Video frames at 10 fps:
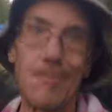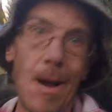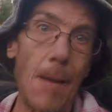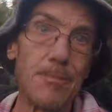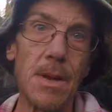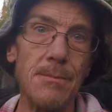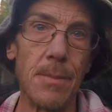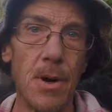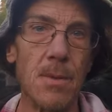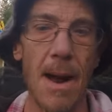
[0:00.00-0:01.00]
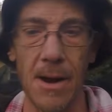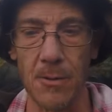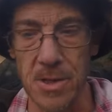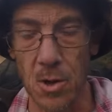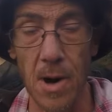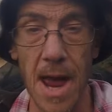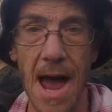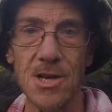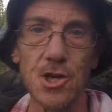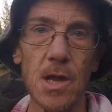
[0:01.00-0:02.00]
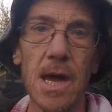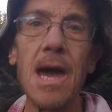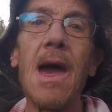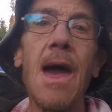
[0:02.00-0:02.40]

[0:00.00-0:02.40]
upland bird, migratory actually,